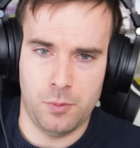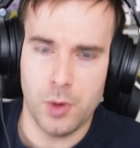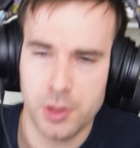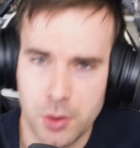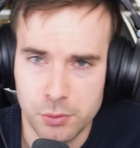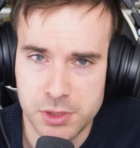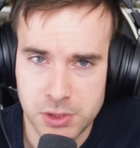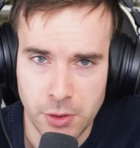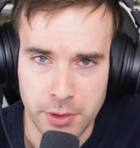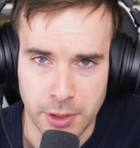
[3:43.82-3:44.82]
what a cool
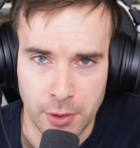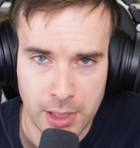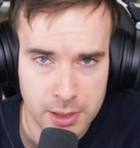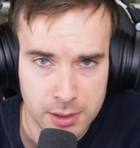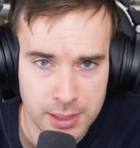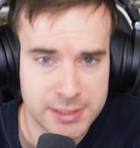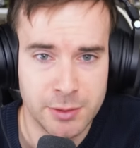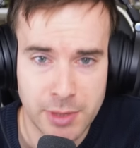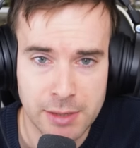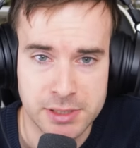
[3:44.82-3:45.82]
studio, huh? Let's
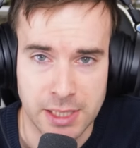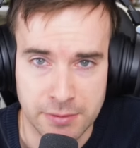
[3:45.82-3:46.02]
see what else